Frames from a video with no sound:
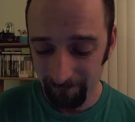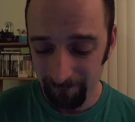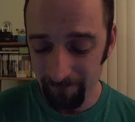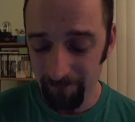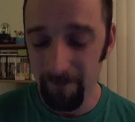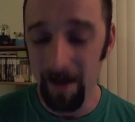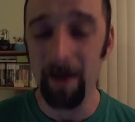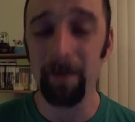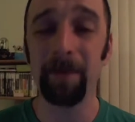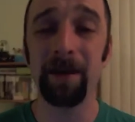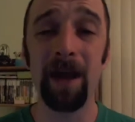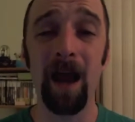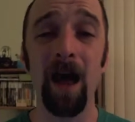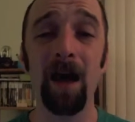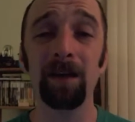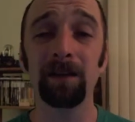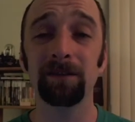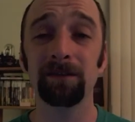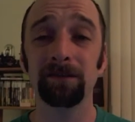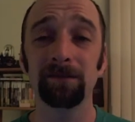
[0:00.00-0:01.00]
Maybe
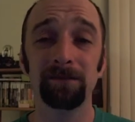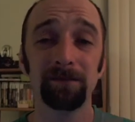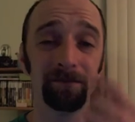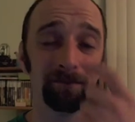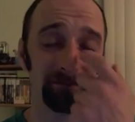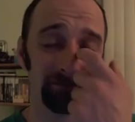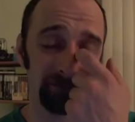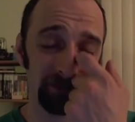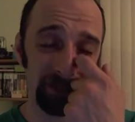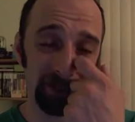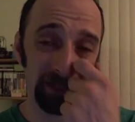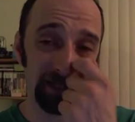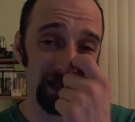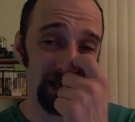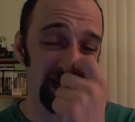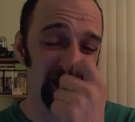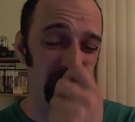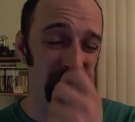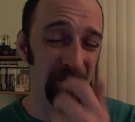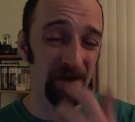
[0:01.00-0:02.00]
not. Does it
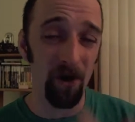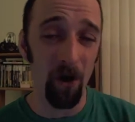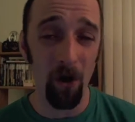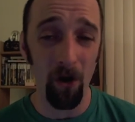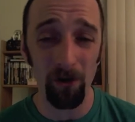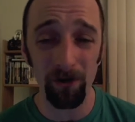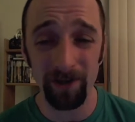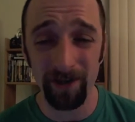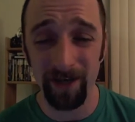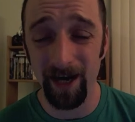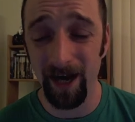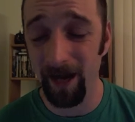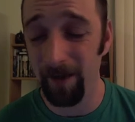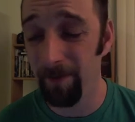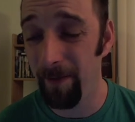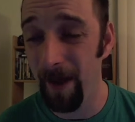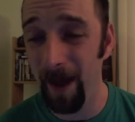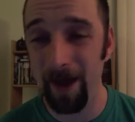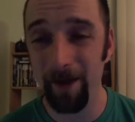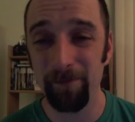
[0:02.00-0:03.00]
need to be called an
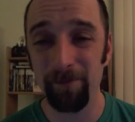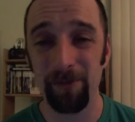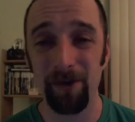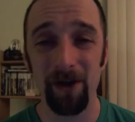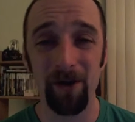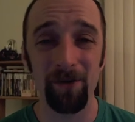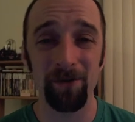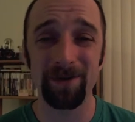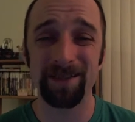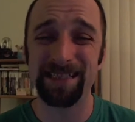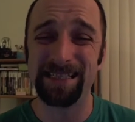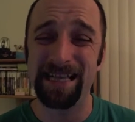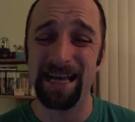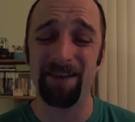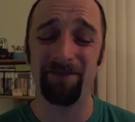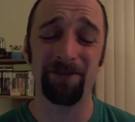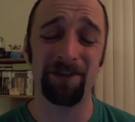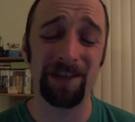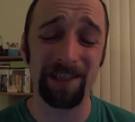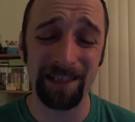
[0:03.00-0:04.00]
iPad Pro?
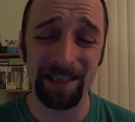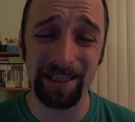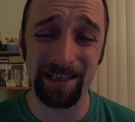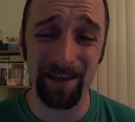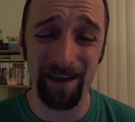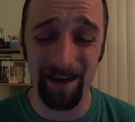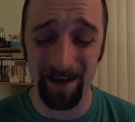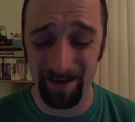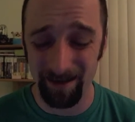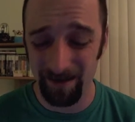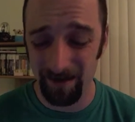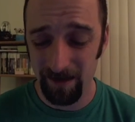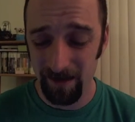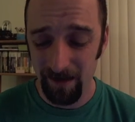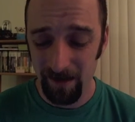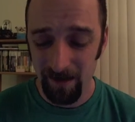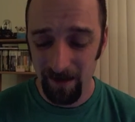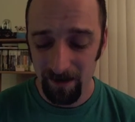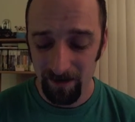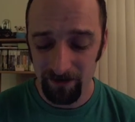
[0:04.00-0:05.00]
Definitely not.
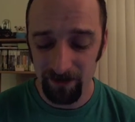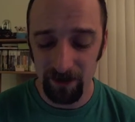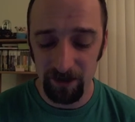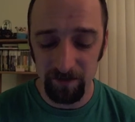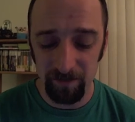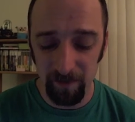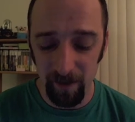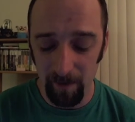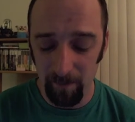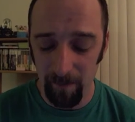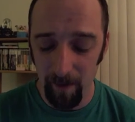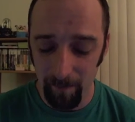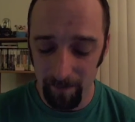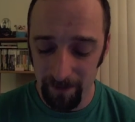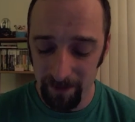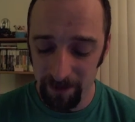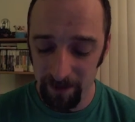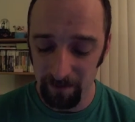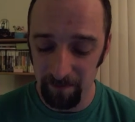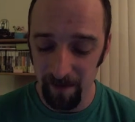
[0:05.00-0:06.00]
Just bump up
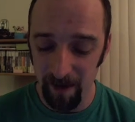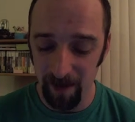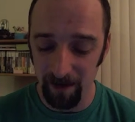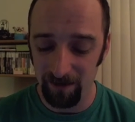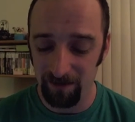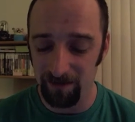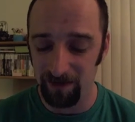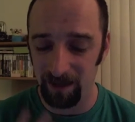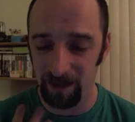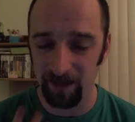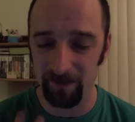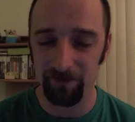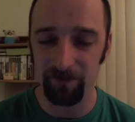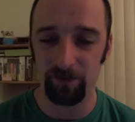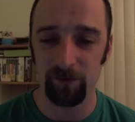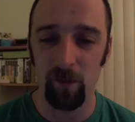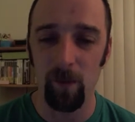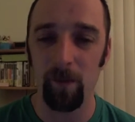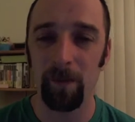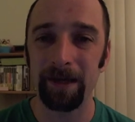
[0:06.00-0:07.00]
the specs and give
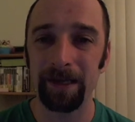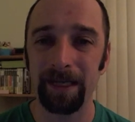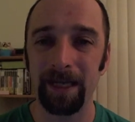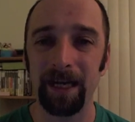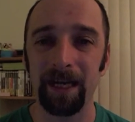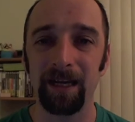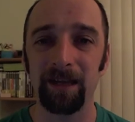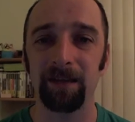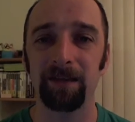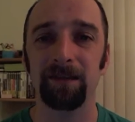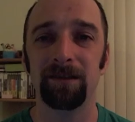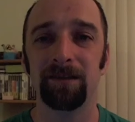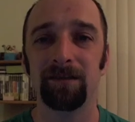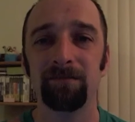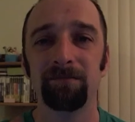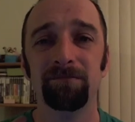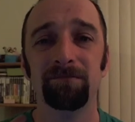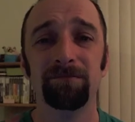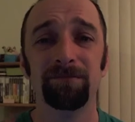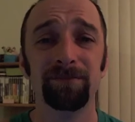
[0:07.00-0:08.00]
us what we need
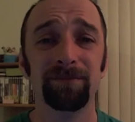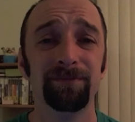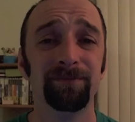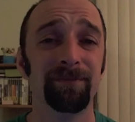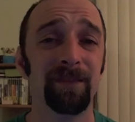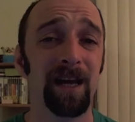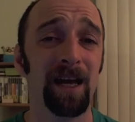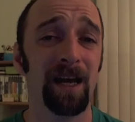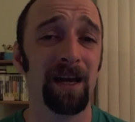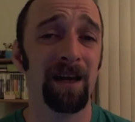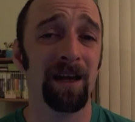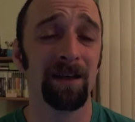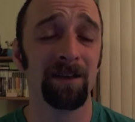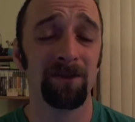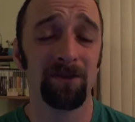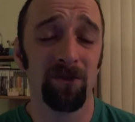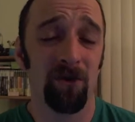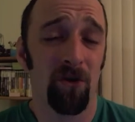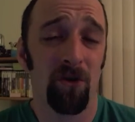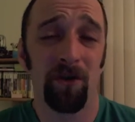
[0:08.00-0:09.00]

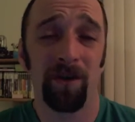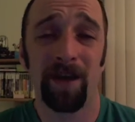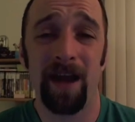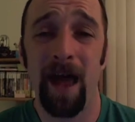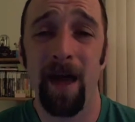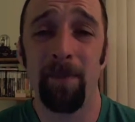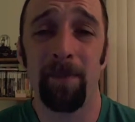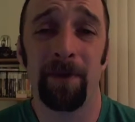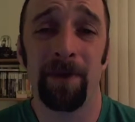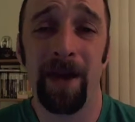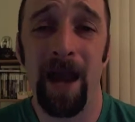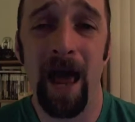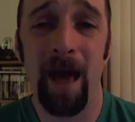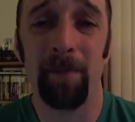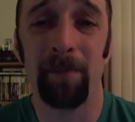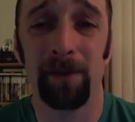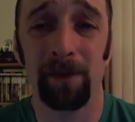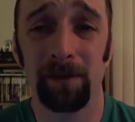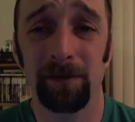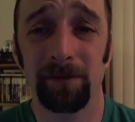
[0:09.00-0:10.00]
and call an apple an
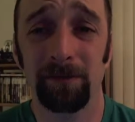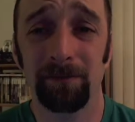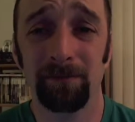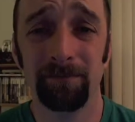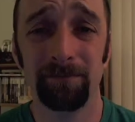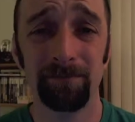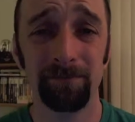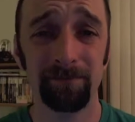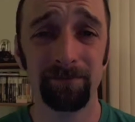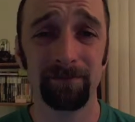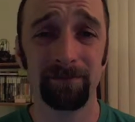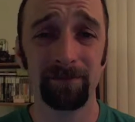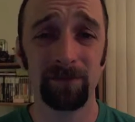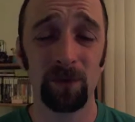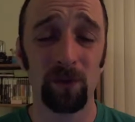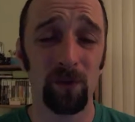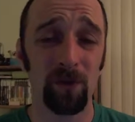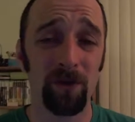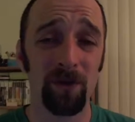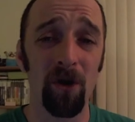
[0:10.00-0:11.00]
apple.
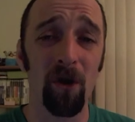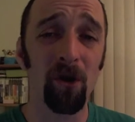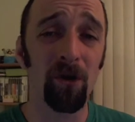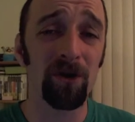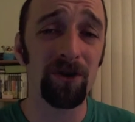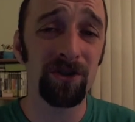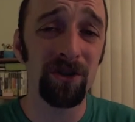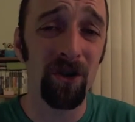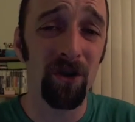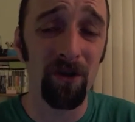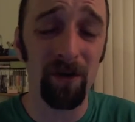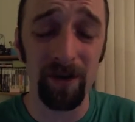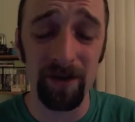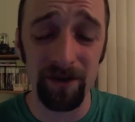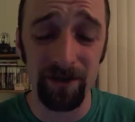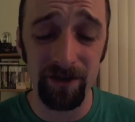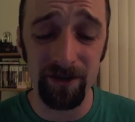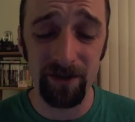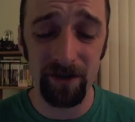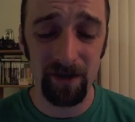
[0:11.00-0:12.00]
Or an orange an
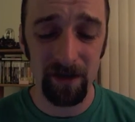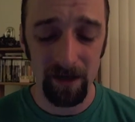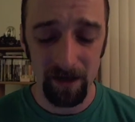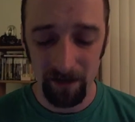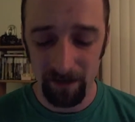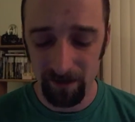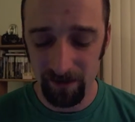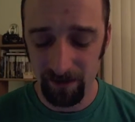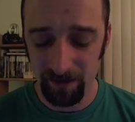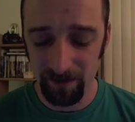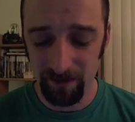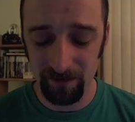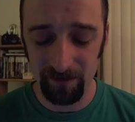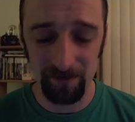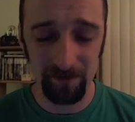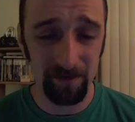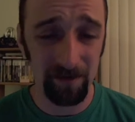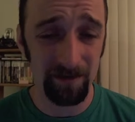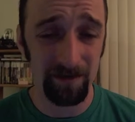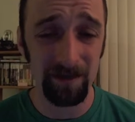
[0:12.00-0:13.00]
orange. This
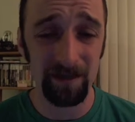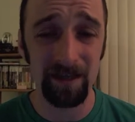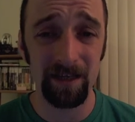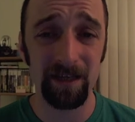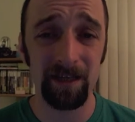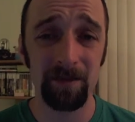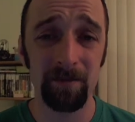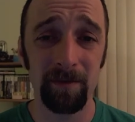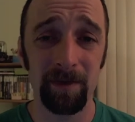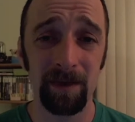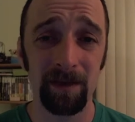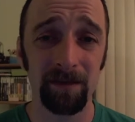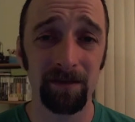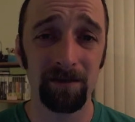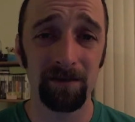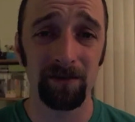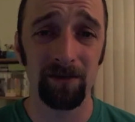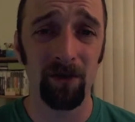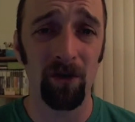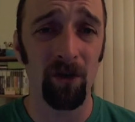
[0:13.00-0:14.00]
doesn't need to be
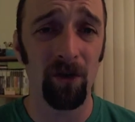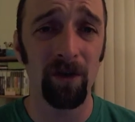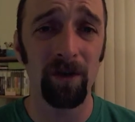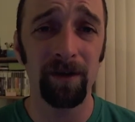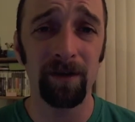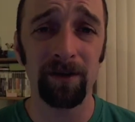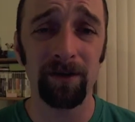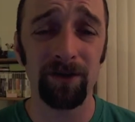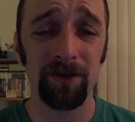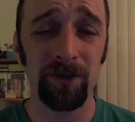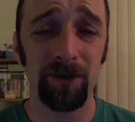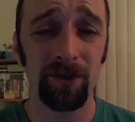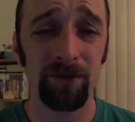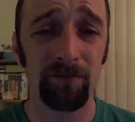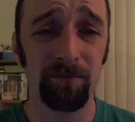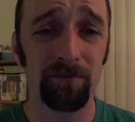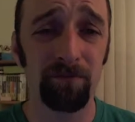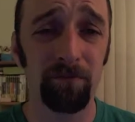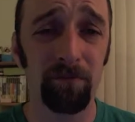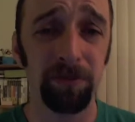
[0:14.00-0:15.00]
an orange
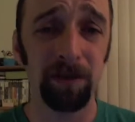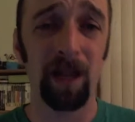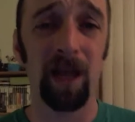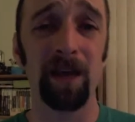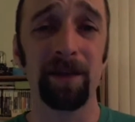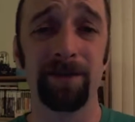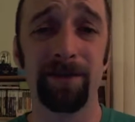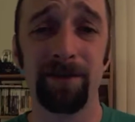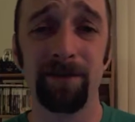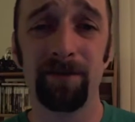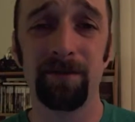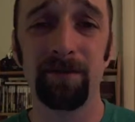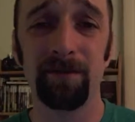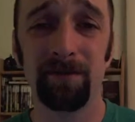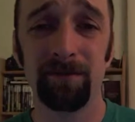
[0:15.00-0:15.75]
plus.